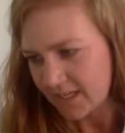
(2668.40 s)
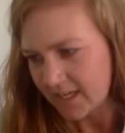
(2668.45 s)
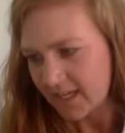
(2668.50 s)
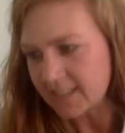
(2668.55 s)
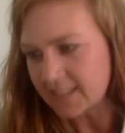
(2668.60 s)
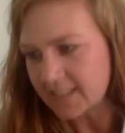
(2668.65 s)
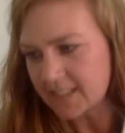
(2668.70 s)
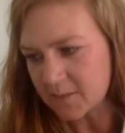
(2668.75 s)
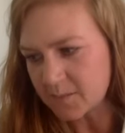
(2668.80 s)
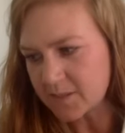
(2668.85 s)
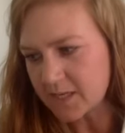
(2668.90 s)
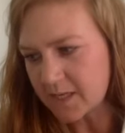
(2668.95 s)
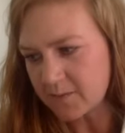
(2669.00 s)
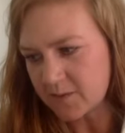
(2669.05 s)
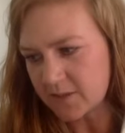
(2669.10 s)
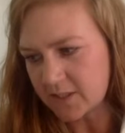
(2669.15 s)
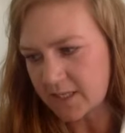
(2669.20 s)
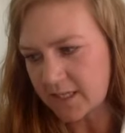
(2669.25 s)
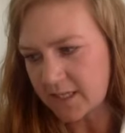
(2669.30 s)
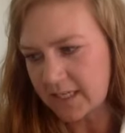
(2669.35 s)
and
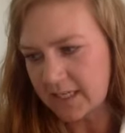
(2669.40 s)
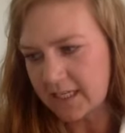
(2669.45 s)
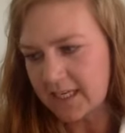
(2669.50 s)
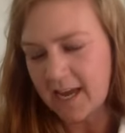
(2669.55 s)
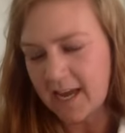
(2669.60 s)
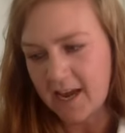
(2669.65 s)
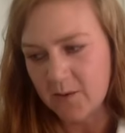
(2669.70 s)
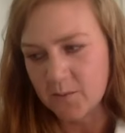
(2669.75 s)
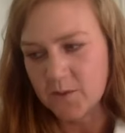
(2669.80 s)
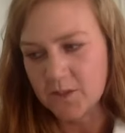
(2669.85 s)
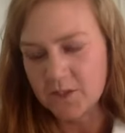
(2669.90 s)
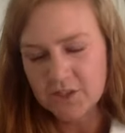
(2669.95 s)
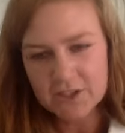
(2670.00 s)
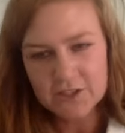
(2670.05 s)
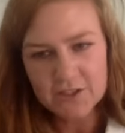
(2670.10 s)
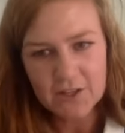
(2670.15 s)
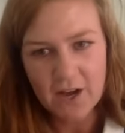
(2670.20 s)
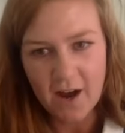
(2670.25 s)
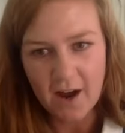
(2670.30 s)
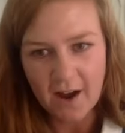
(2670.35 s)
sometimes yeah we're
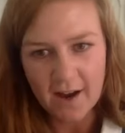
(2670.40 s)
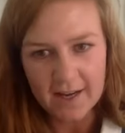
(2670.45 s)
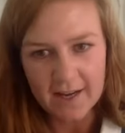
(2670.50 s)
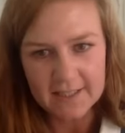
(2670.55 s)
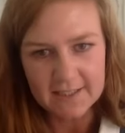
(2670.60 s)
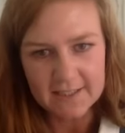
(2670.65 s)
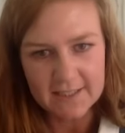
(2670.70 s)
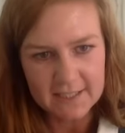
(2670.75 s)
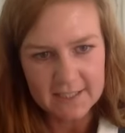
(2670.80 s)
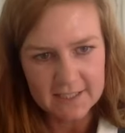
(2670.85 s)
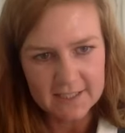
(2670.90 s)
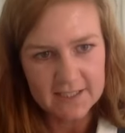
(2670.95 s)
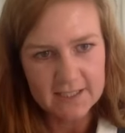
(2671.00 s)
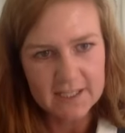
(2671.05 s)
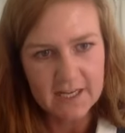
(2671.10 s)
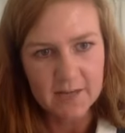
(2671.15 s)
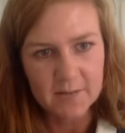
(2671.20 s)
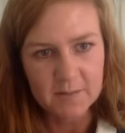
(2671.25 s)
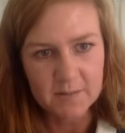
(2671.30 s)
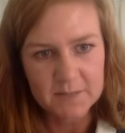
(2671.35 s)
just caught in
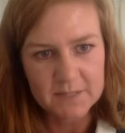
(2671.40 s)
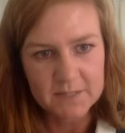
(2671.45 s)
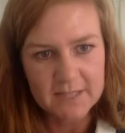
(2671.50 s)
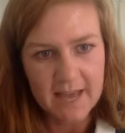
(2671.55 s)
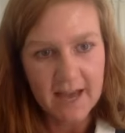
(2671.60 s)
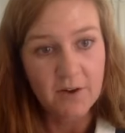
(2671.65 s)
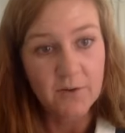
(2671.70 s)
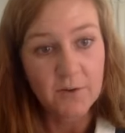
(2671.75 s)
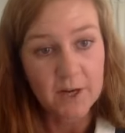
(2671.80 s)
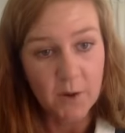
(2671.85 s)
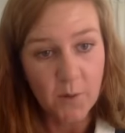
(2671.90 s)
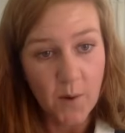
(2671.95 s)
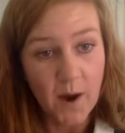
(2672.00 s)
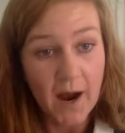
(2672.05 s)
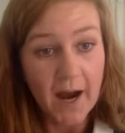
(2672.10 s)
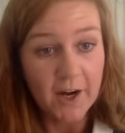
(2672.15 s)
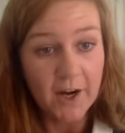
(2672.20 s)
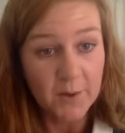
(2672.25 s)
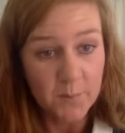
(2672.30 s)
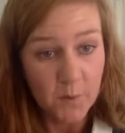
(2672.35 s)
systems that
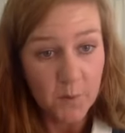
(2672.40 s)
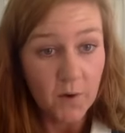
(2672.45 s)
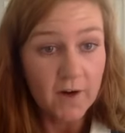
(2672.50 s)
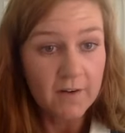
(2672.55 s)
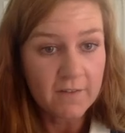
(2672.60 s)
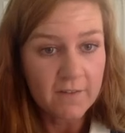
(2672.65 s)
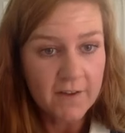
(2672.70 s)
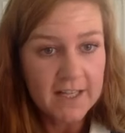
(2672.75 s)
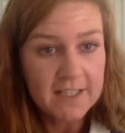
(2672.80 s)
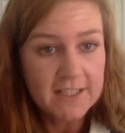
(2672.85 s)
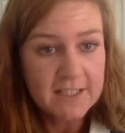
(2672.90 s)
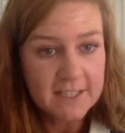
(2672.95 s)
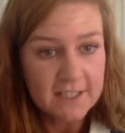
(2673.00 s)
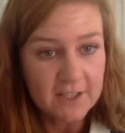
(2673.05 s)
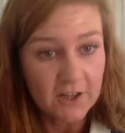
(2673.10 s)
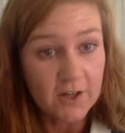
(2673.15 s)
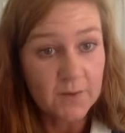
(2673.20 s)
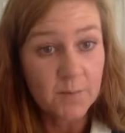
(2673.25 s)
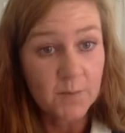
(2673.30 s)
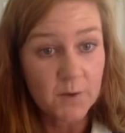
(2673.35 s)
require more of us
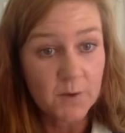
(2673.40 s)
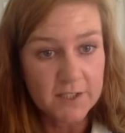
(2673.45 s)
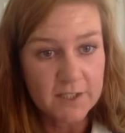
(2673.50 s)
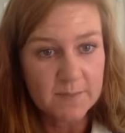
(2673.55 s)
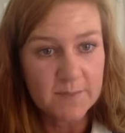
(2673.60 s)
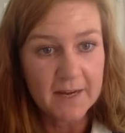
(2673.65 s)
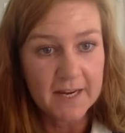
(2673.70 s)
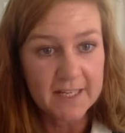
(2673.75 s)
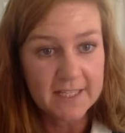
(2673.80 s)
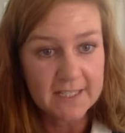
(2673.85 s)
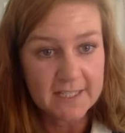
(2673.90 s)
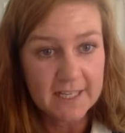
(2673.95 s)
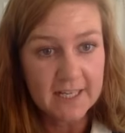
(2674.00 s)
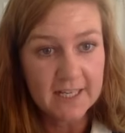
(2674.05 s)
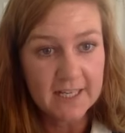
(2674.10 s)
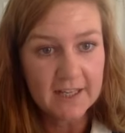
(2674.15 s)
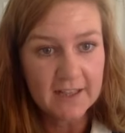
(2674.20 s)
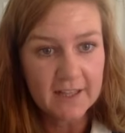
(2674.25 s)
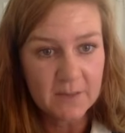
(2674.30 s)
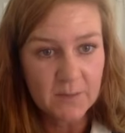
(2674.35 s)
and are more
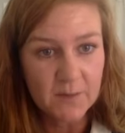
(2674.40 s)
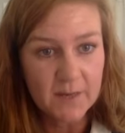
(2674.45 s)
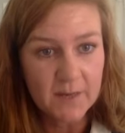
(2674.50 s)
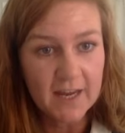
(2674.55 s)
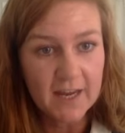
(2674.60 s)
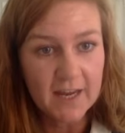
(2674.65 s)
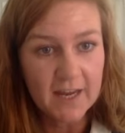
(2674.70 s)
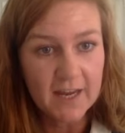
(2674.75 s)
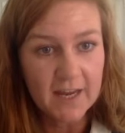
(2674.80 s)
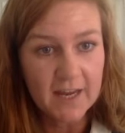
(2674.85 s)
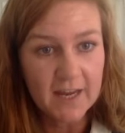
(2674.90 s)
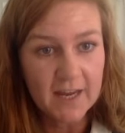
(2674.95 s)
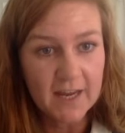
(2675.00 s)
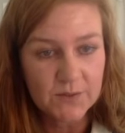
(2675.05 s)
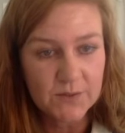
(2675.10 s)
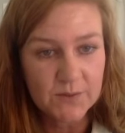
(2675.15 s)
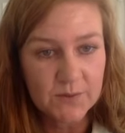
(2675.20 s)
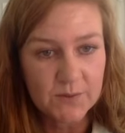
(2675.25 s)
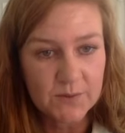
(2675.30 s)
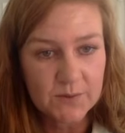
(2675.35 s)
demanding and then we have
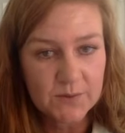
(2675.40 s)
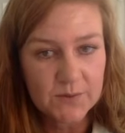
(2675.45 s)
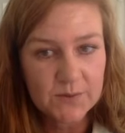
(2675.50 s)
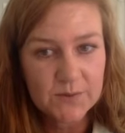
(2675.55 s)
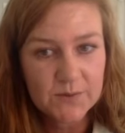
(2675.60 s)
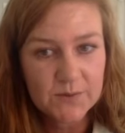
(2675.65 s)
to